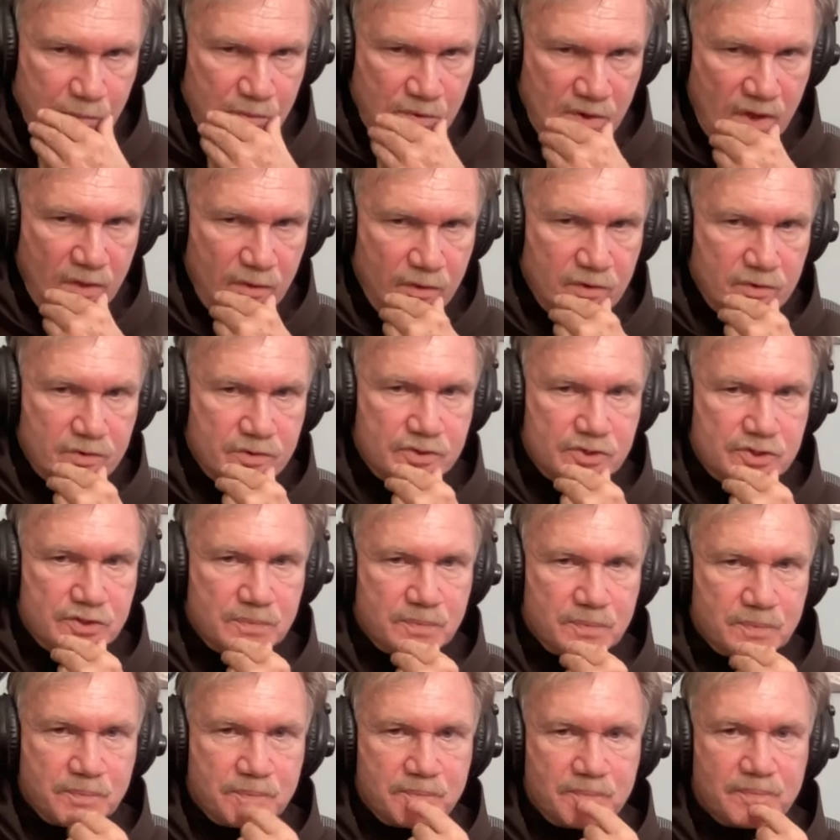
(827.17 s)
the brothers,
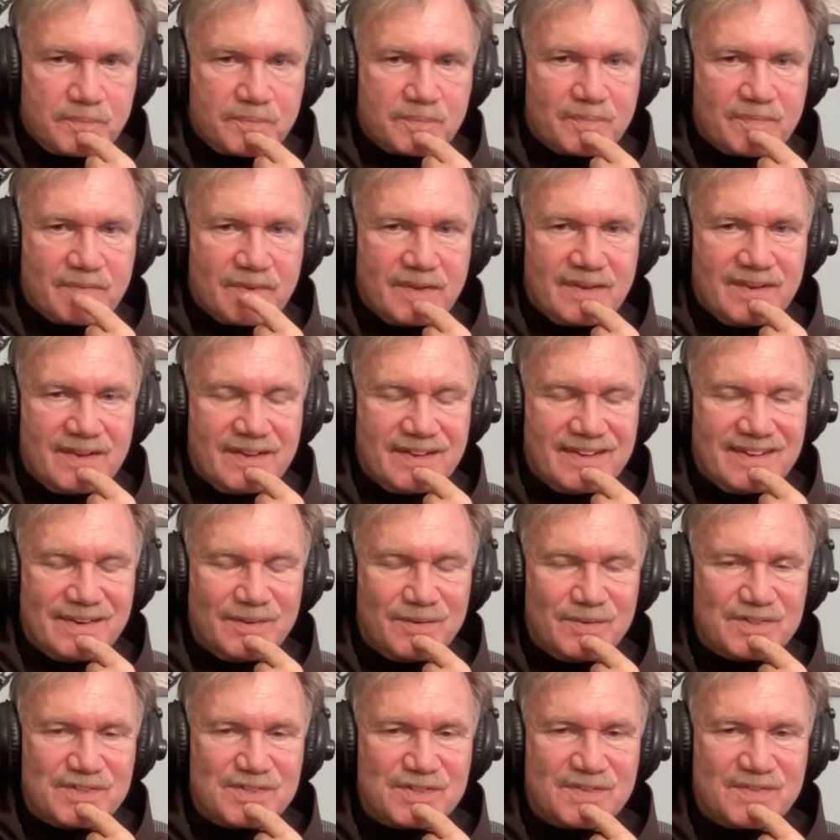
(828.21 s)

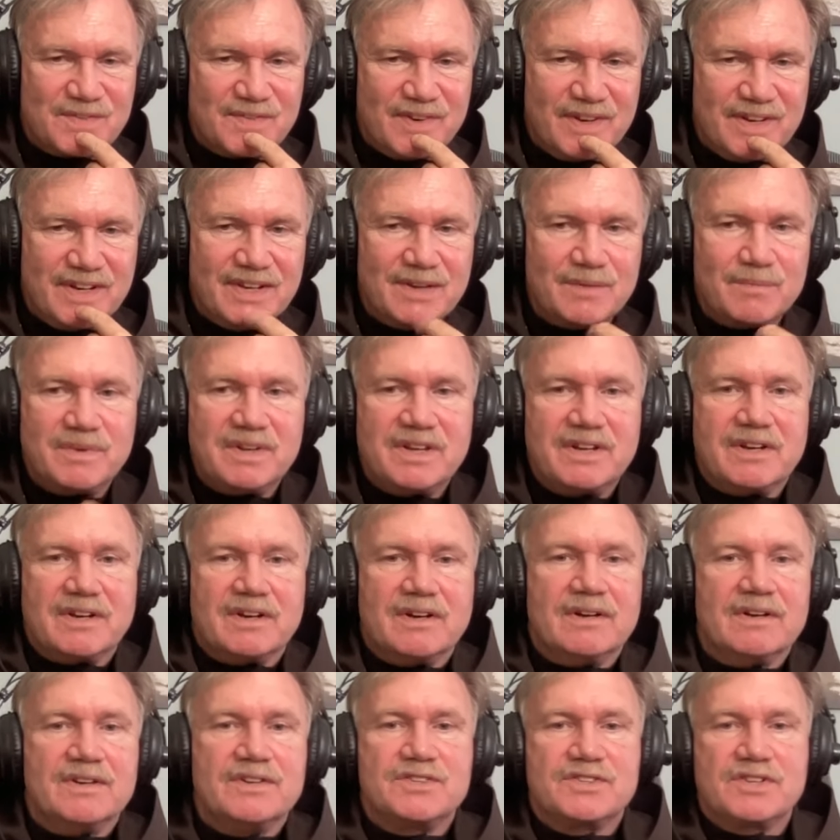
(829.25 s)
it was funny
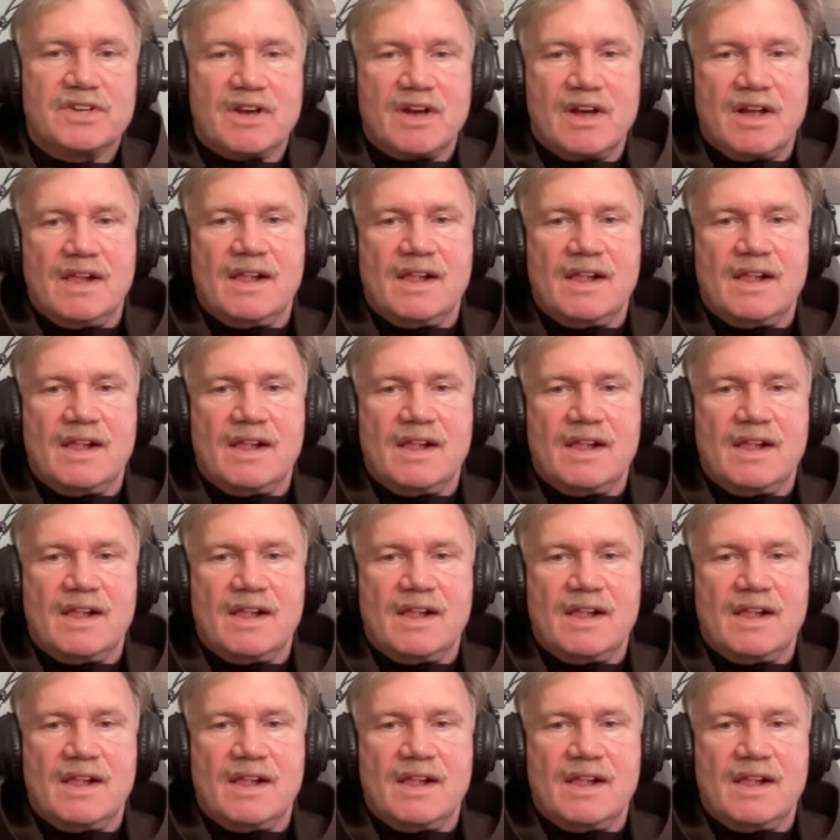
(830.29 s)
because